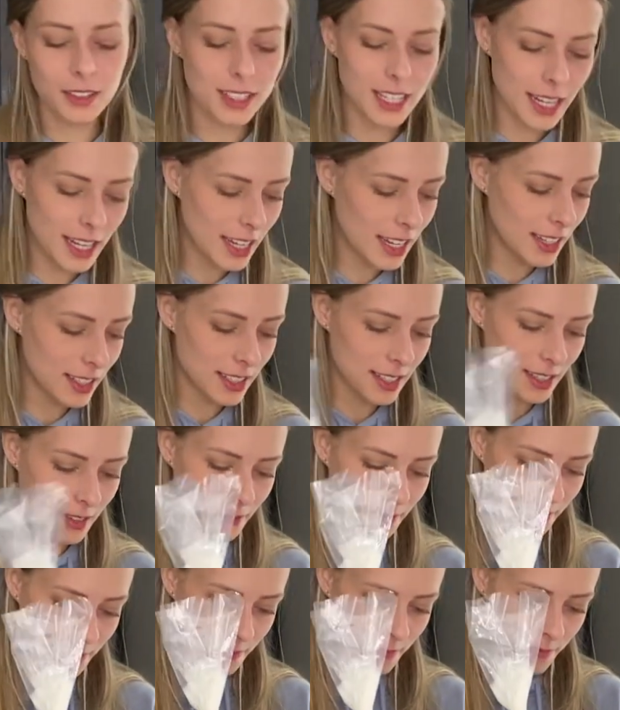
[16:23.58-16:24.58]
dang it.
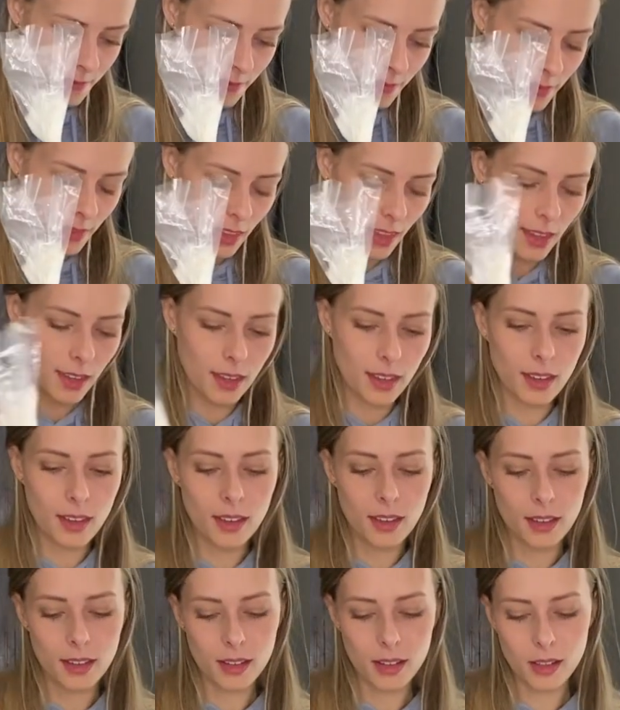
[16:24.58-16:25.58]

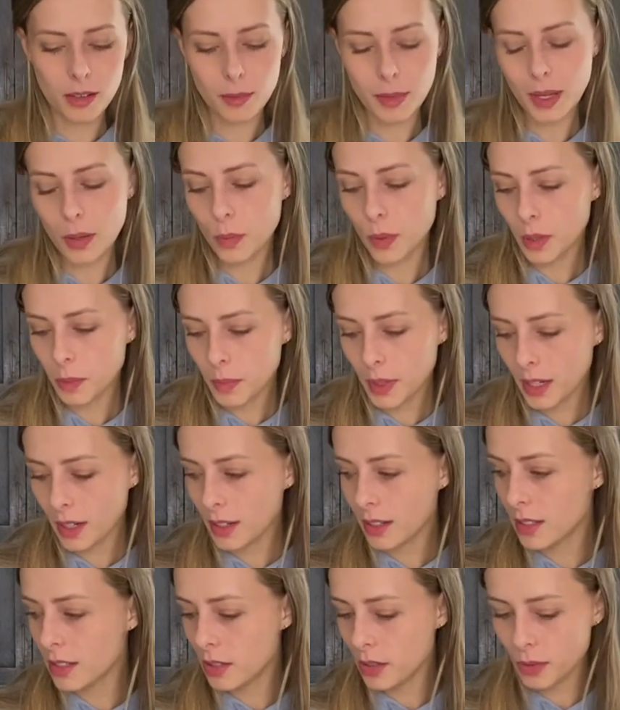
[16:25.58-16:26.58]
Oh man, what am I
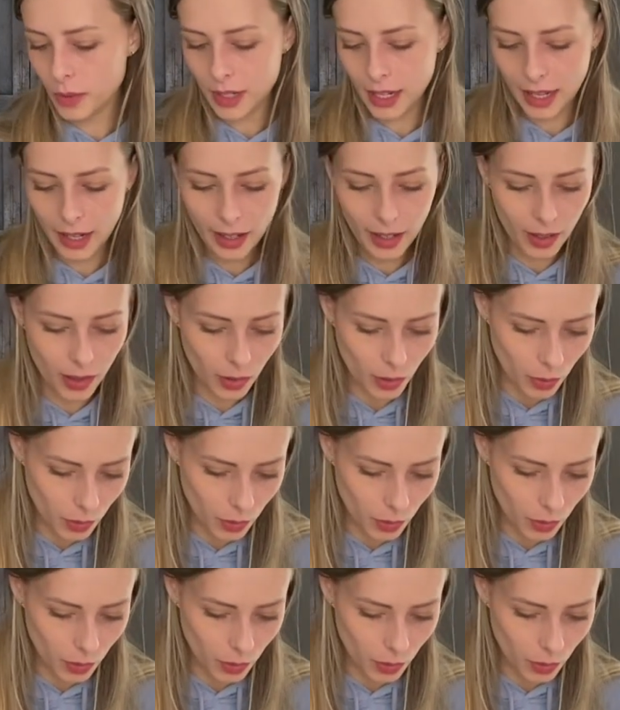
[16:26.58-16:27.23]
gonna do now?